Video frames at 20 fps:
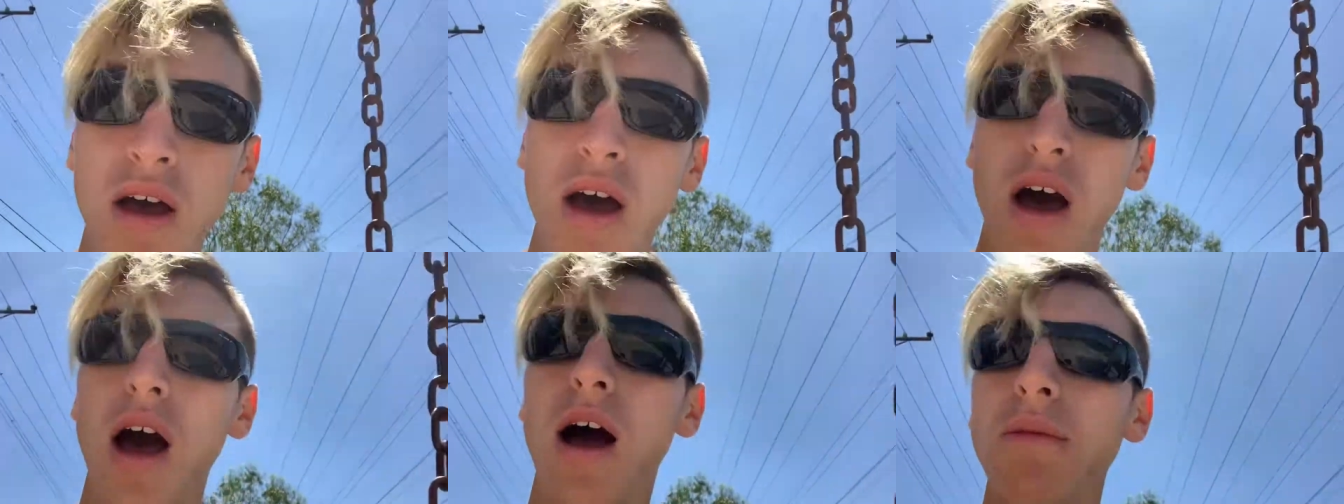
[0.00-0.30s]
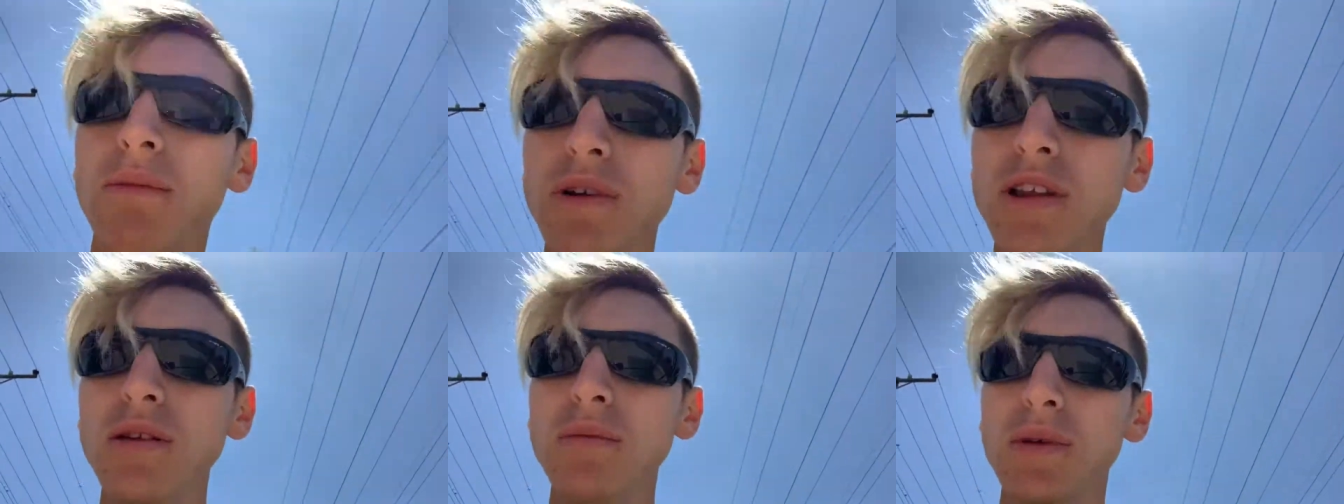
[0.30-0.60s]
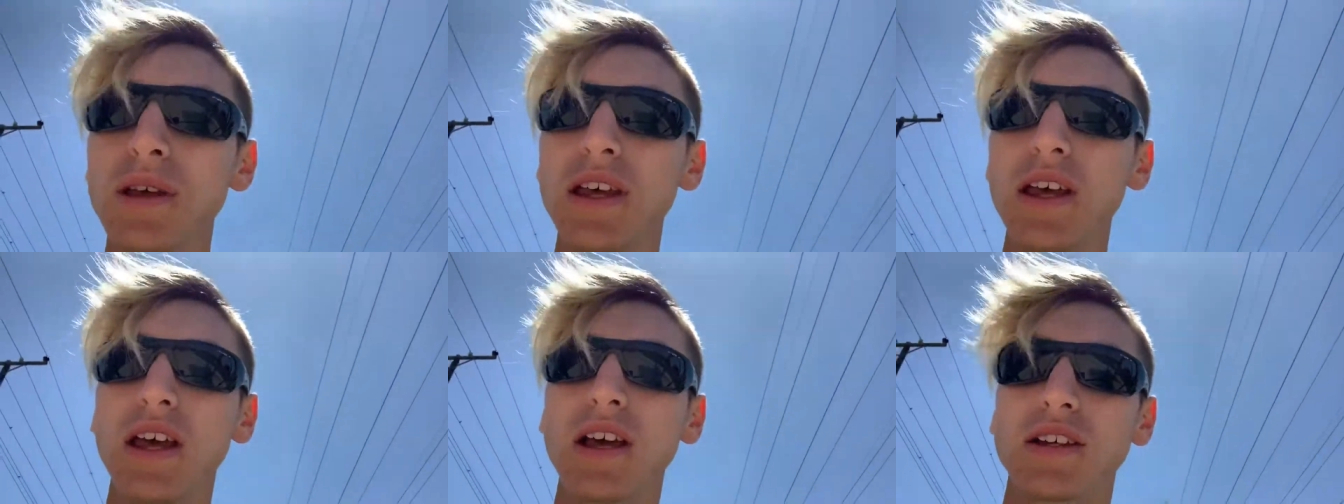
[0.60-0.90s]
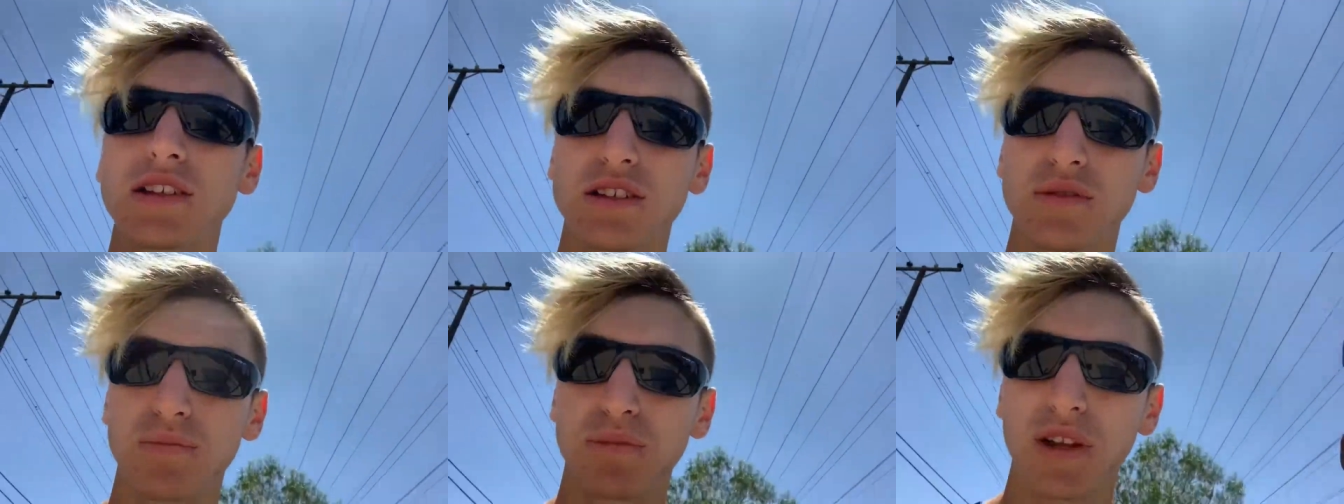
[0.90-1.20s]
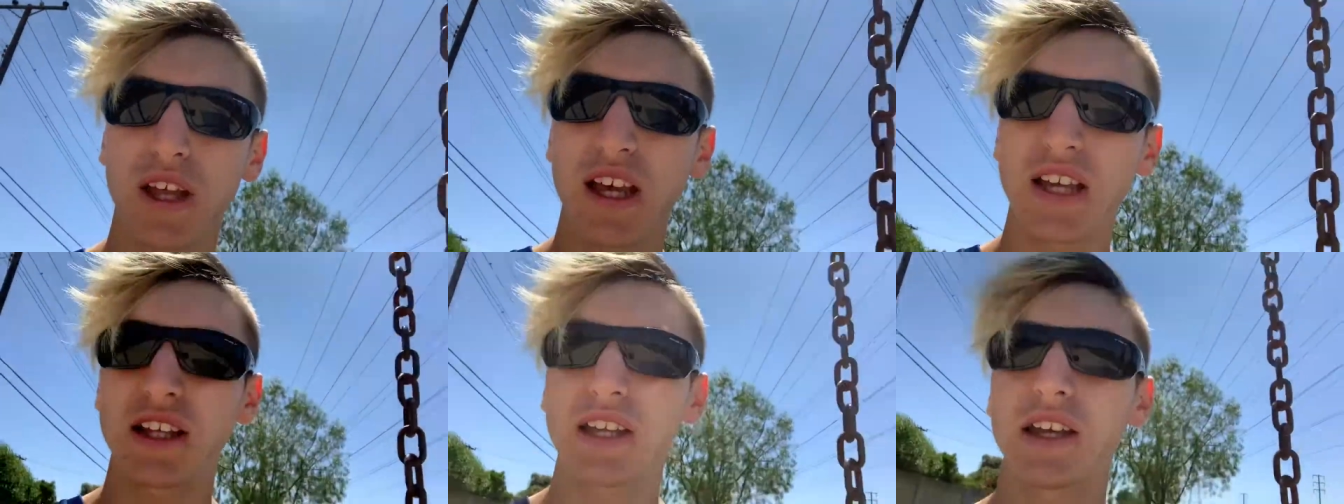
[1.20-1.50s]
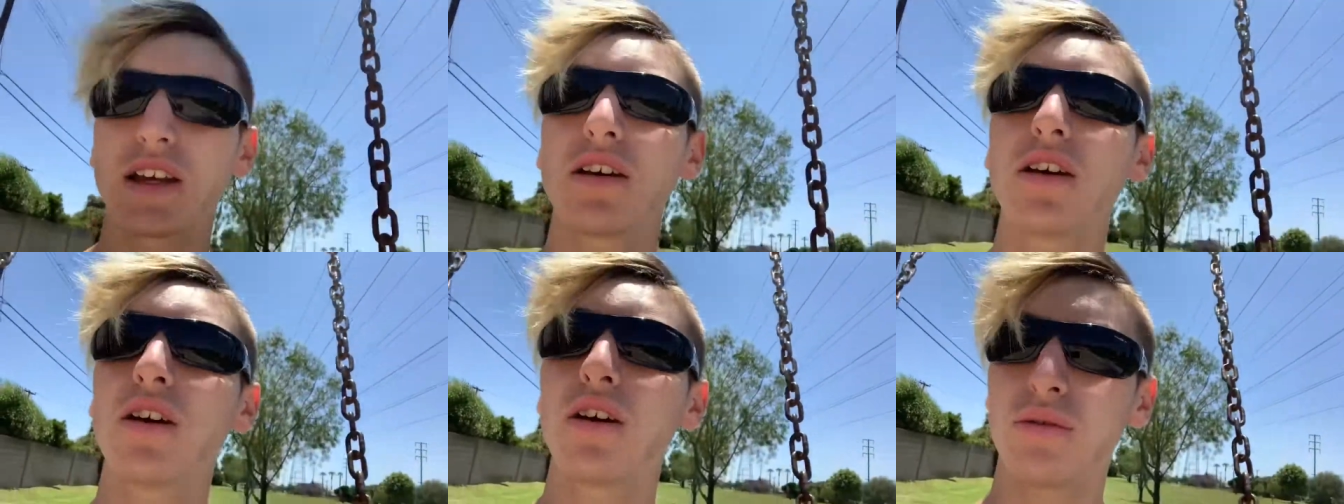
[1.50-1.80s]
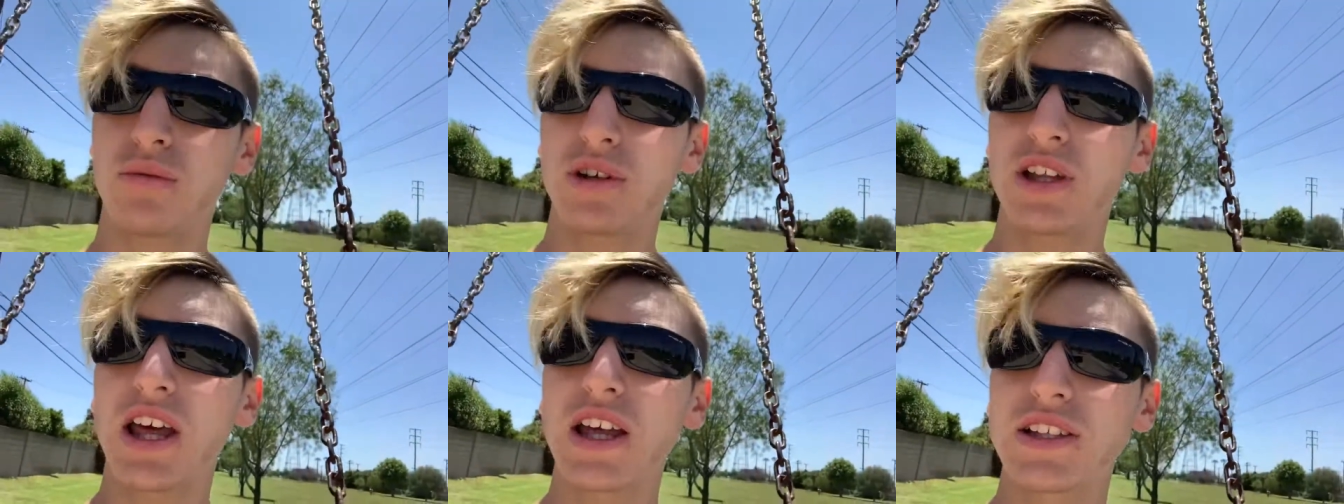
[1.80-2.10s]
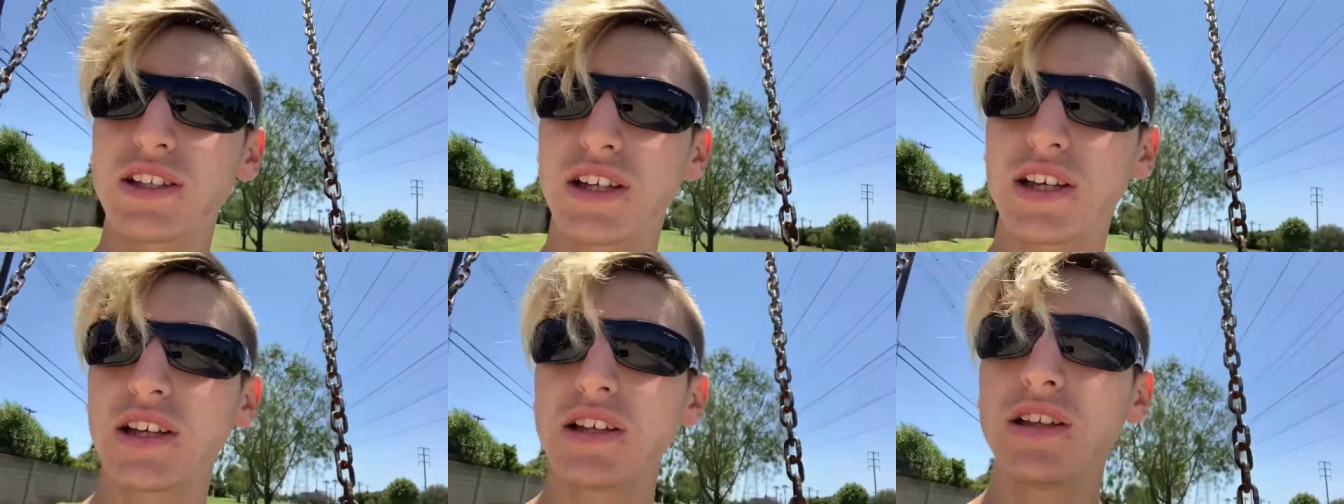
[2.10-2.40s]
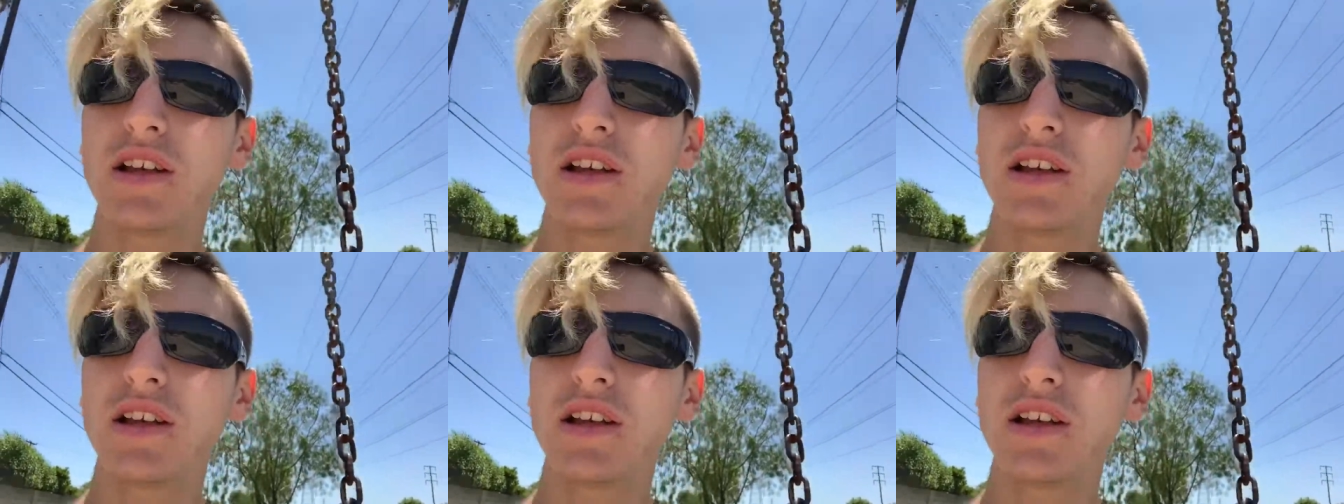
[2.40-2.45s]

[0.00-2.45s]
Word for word: I'm going to be explaining what I did